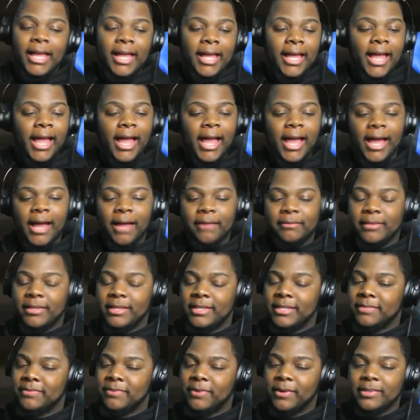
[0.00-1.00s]
after
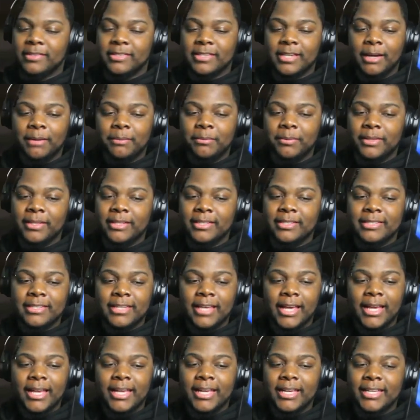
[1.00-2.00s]
these first couple of
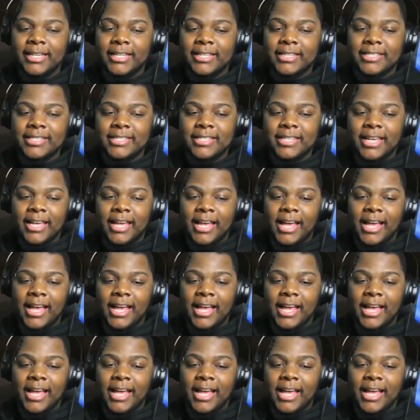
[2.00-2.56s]
seconds,